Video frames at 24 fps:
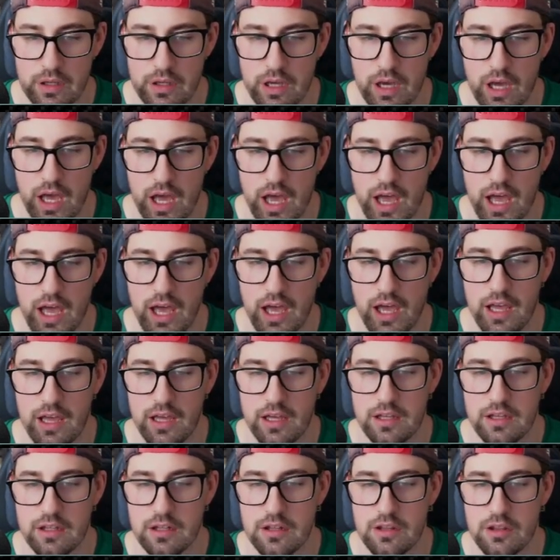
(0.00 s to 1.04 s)
The
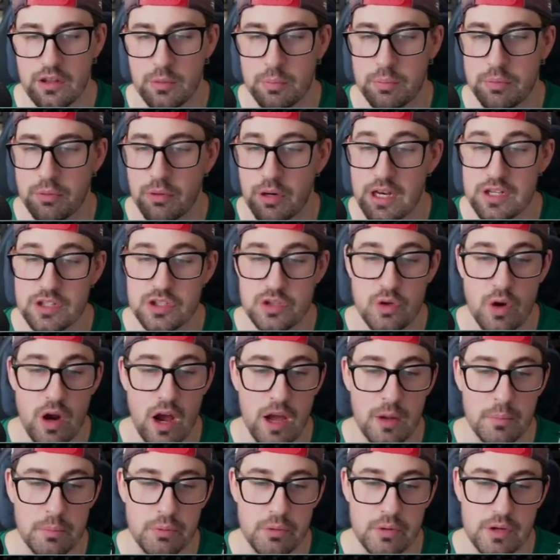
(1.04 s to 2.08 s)
British
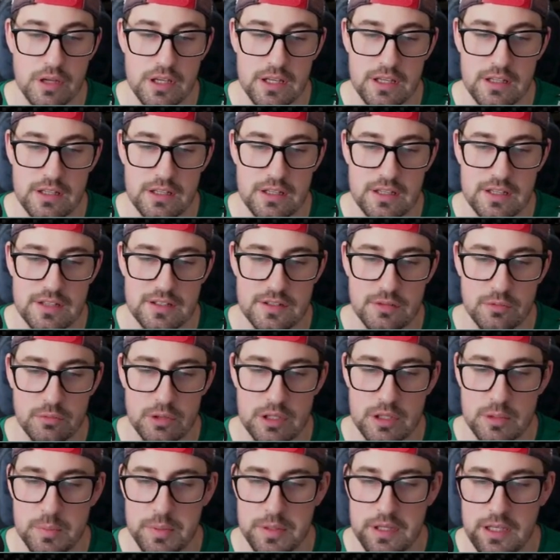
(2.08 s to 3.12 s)
Grand Prix is a
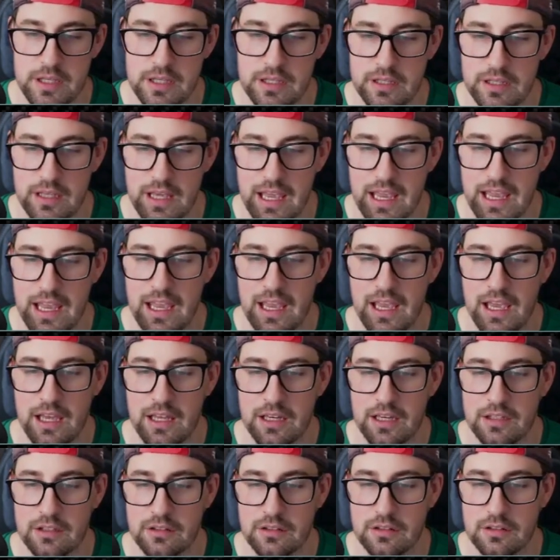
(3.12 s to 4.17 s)
repeat,
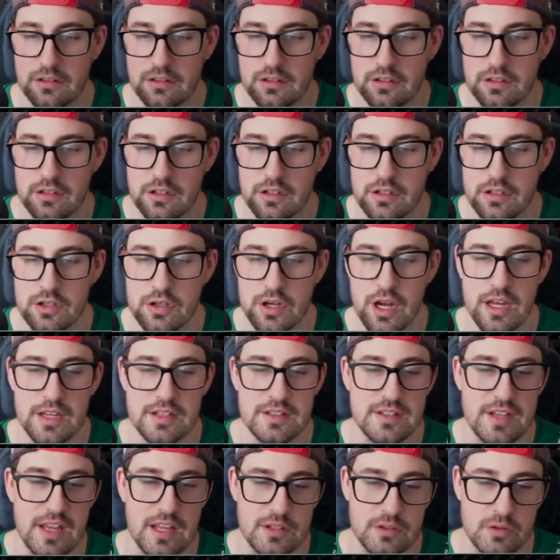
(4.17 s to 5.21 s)
and United
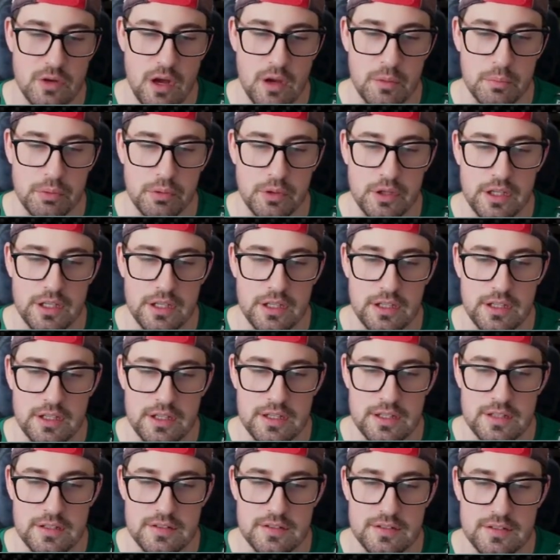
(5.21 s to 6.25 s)
States Grand Prix
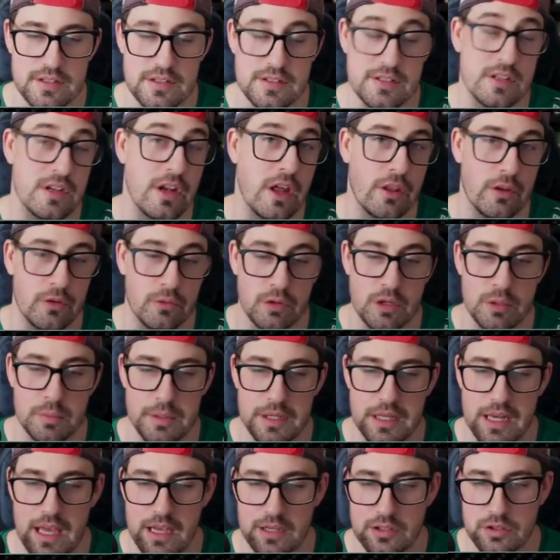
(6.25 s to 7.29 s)
is another
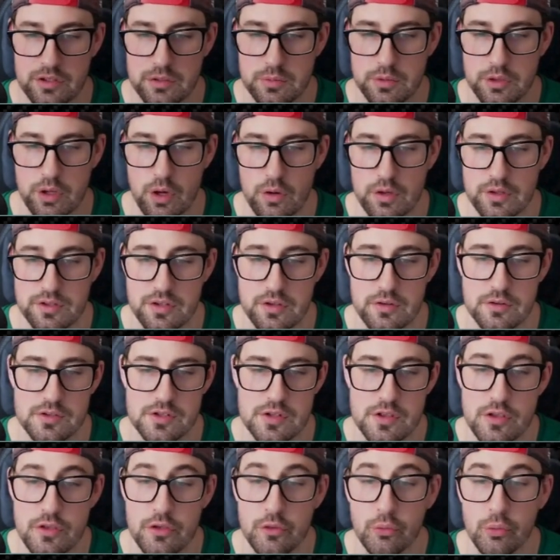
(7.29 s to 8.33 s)
repeat, actually, with Coda. So there's
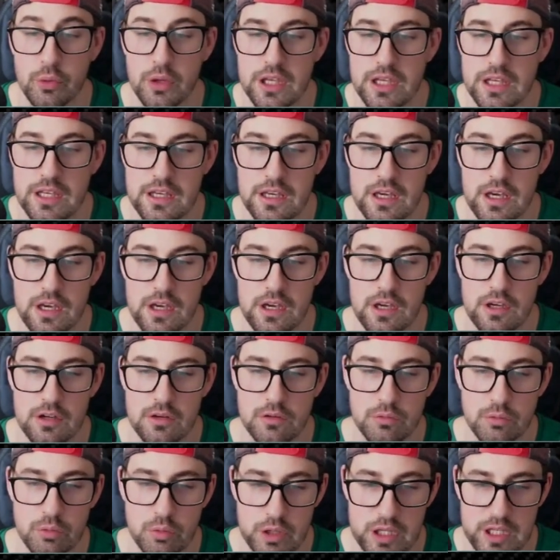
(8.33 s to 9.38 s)
3
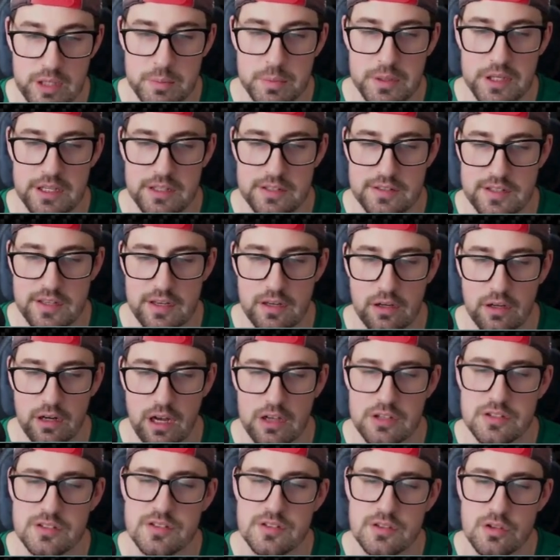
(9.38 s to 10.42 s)
repeats here.
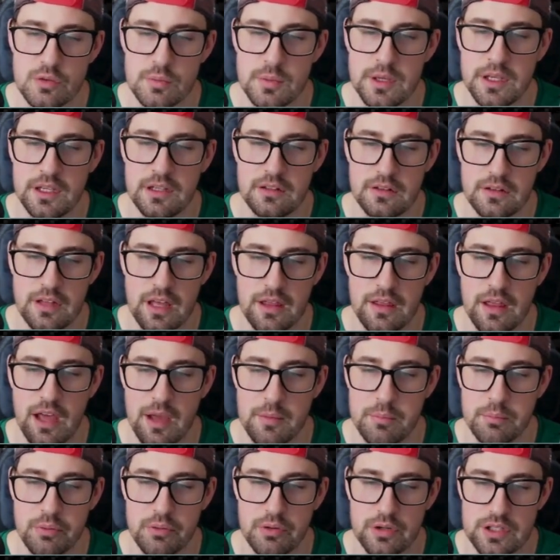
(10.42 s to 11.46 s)
Assuming,
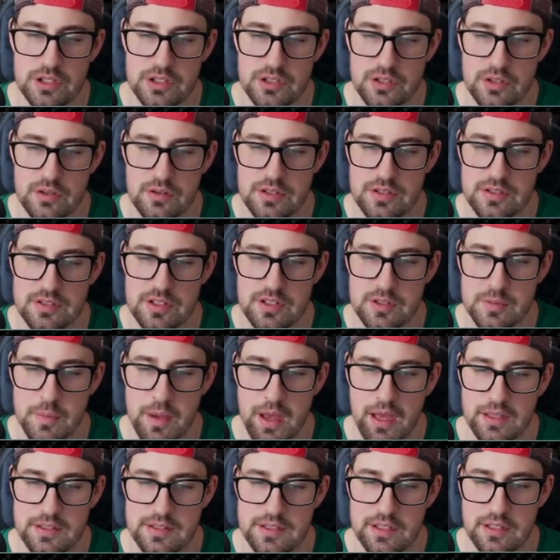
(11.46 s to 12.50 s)
I'm pretty sure this is
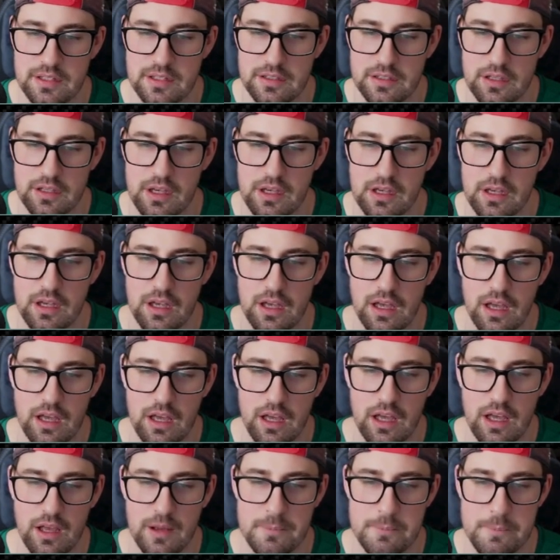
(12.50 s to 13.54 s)
Monza.
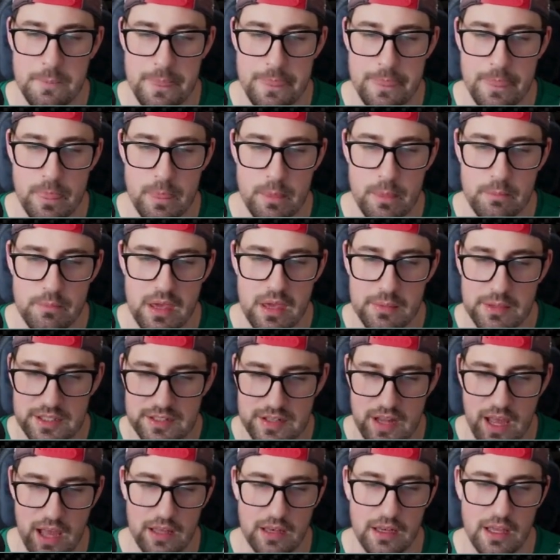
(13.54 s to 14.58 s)
Maybe it's
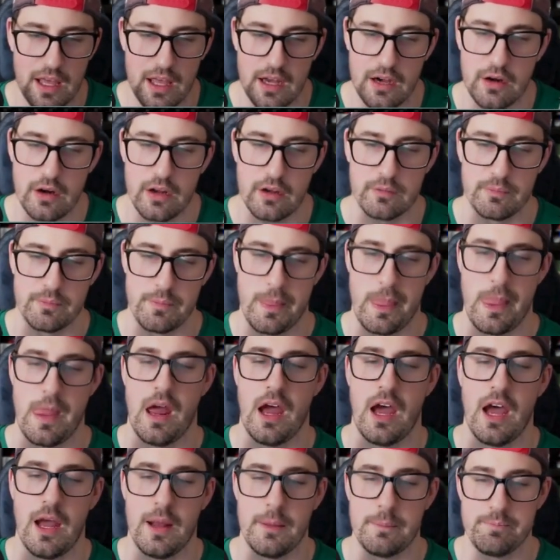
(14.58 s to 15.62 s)
not. I don't
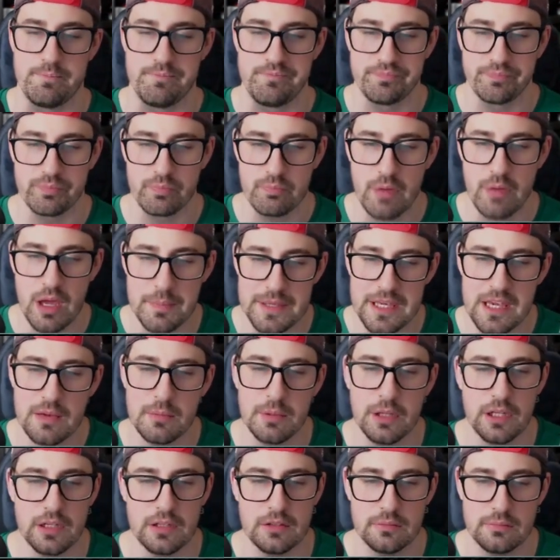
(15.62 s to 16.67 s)
know. Might be
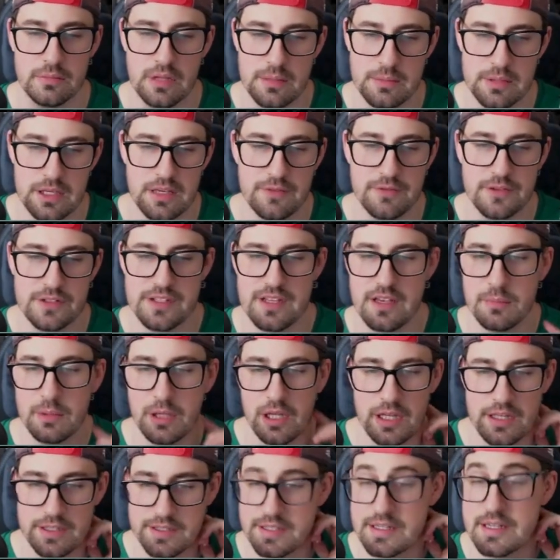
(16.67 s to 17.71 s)
Imola. Maybe if it's
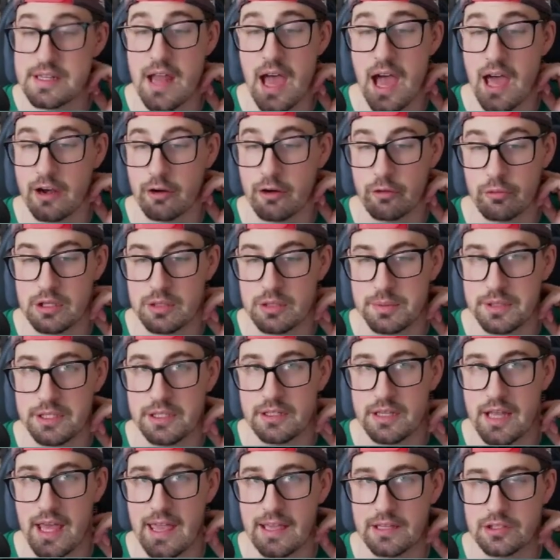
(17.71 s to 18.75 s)
Imola, it's not a
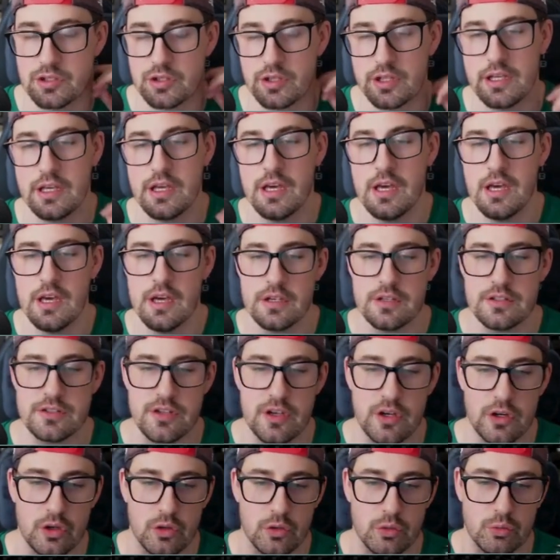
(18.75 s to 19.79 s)
repeat, actually.
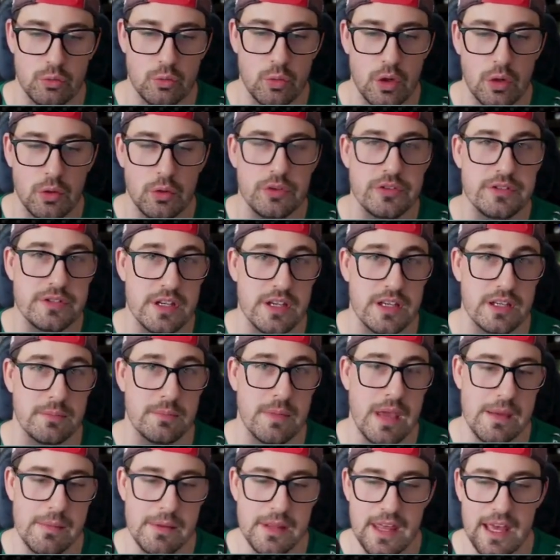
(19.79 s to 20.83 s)
So we'll see.
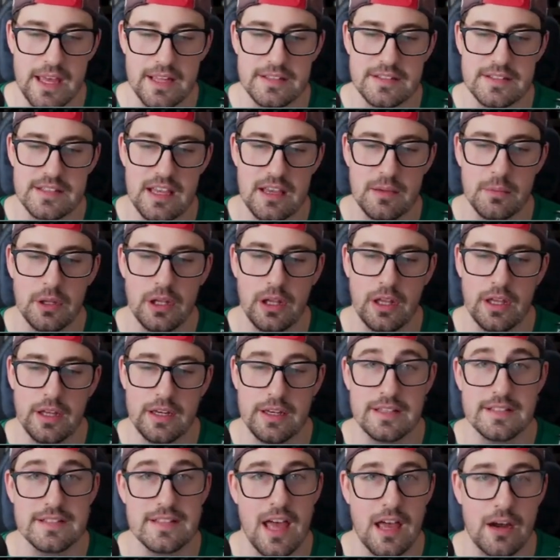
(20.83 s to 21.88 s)
Maybe that's Imola and
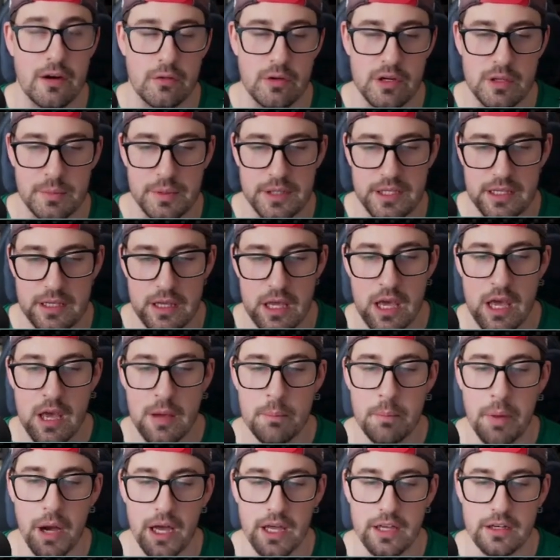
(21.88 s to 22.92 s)
it's not a repeat.
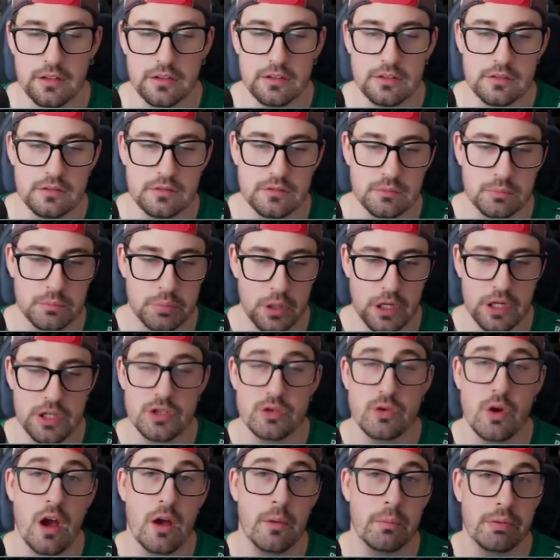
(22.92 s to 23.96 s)
But British
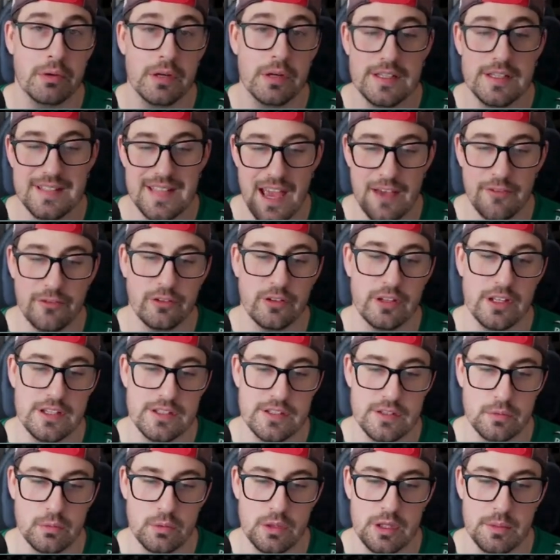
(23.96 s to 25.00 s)
Grand Prix definitely is
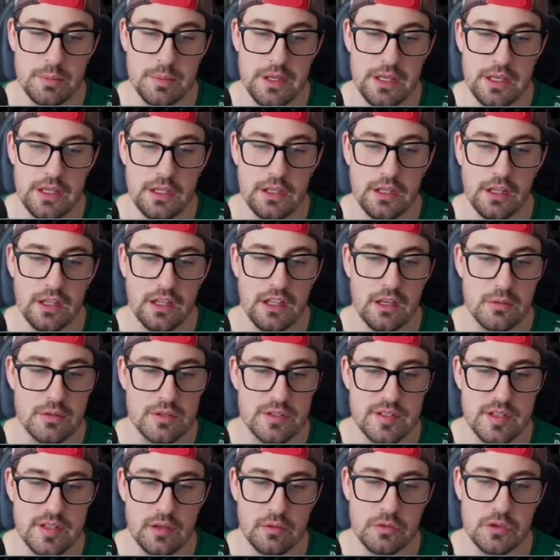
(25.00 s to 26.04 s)
a repeat. It was
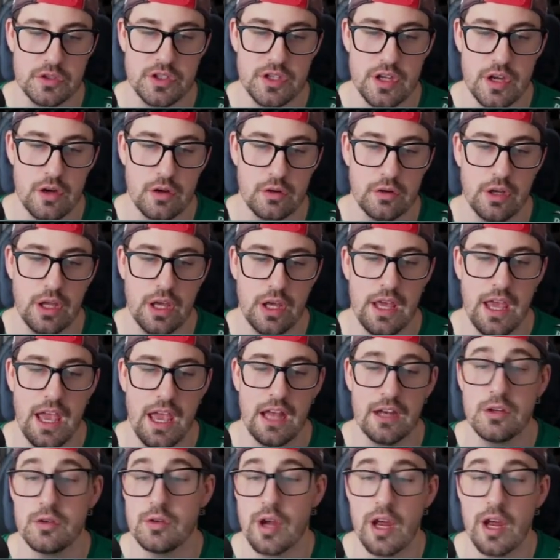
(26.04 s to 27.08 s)
Silverstone.
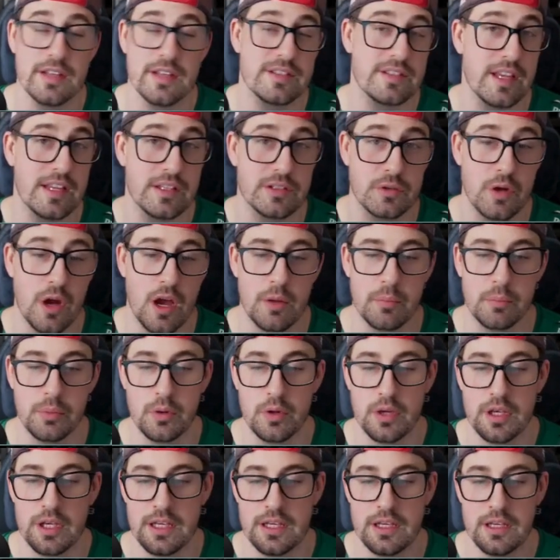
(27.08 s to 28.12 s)
And United States Grand
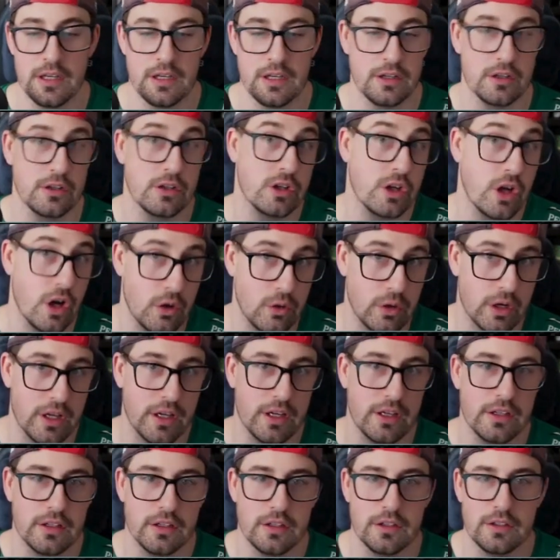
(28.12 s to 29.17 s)
Prix,
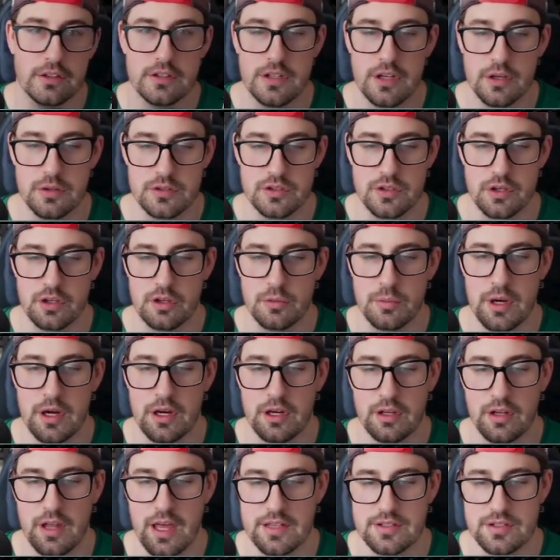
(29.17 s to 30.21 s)
Coda, Circuit of
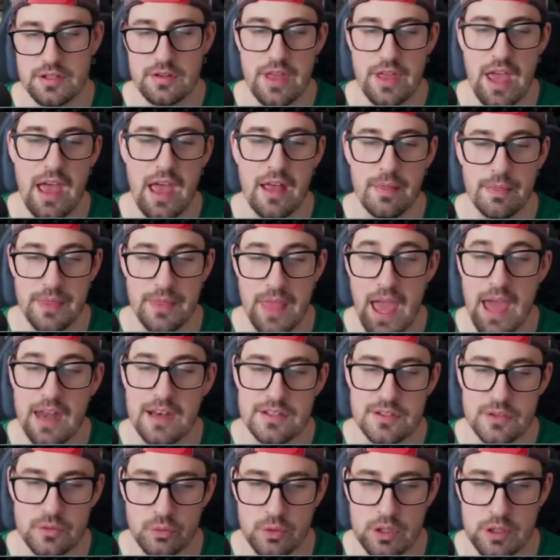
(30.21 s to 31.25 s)
America last year. That
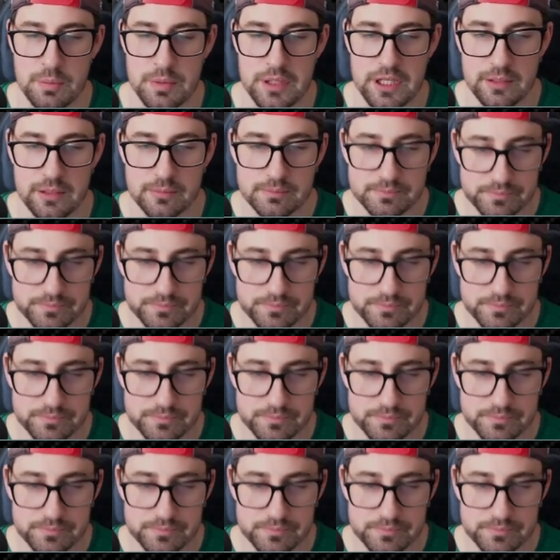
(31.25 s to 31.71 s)
is a repeat.